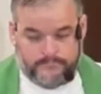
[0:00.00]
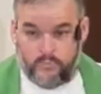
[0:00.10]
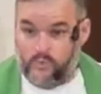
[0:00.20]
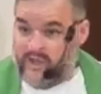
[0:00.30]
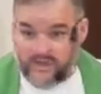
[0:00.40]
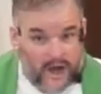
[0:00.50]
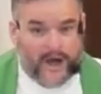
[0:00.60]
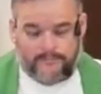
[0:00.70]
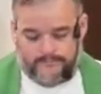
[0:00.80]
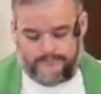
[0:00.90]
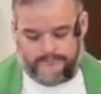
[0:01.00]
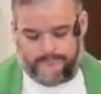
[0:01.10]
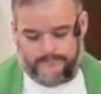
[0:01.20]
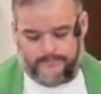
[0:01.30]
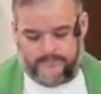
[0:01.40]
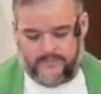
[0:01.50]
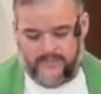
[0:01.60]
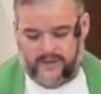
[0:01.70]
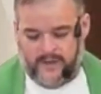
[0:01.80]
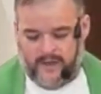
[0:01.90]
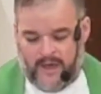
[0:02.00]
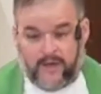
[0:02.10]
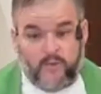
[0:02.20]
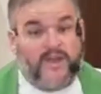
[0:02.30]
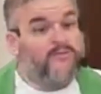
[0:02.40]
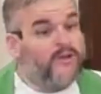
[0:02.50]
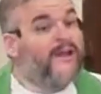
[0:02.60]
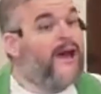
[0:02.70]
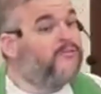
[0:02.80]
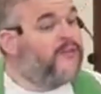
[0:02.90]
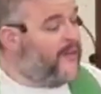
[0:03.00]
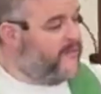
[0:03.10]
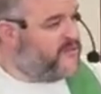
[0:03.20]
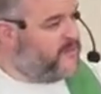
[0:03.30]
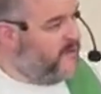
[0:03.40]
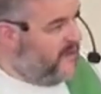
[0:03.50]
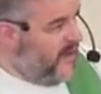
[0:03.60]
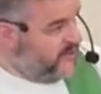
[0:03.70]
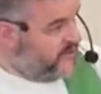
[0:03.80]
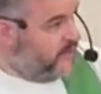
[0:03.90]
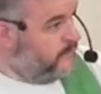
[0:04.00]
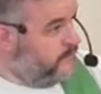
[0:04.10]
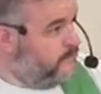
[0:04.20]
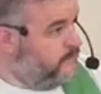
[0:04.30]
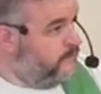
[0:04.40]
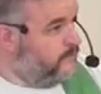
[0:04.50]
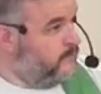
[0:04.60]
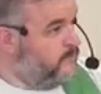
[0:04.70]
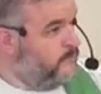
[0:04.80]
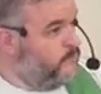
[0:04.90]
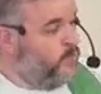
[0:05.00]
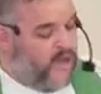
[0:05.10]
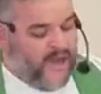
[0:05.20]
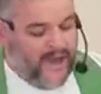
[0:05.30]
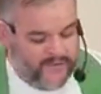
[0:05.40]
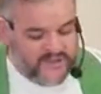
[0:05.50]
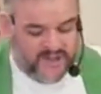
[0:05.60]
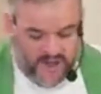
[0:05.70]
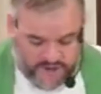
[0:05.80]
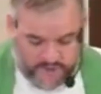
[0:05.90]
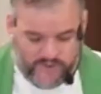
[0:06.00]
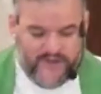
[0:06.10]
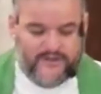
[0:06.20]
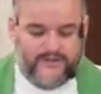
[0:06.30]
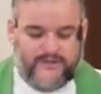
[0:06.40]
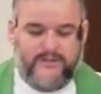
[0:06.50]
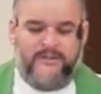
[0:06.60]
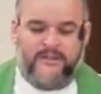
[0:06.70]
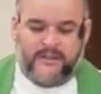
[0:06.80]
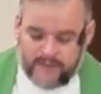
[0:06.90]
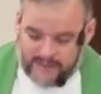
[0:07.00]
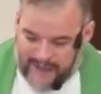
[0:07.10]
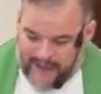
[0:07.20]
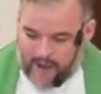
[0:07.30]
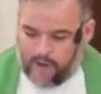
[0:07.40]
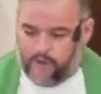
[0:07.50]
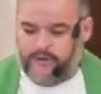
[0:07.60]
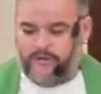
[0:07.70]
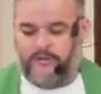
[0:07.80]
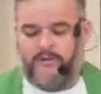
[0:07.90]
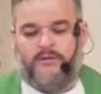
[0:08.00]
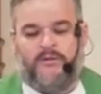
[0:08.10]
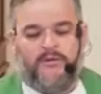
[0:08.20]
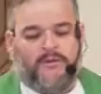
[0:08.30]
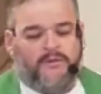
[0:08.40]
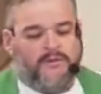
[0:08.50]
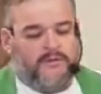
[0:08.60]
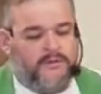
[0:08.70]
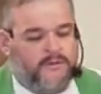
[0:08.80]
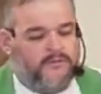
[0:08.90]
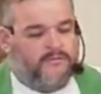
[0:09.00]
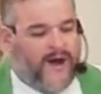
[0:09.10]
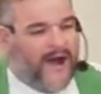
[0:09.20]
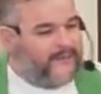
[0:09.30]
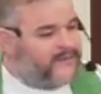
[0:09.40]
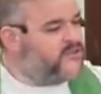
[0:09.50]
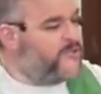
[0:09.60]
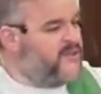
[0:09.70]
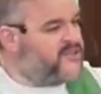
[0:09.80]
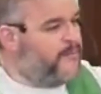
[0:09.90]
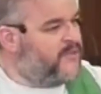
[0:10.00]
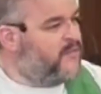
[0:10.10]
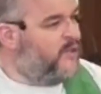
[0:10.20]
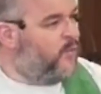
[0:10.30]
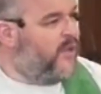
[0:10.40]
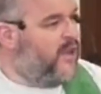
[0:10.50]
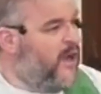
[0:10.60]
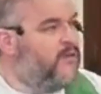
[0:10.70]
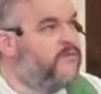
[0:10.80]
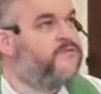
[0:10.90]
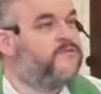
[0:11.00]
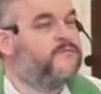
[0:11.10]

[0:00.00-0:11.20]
We cannot. And we have allowed violence to be the answer. We have, as a country, allowed violence to be something that we have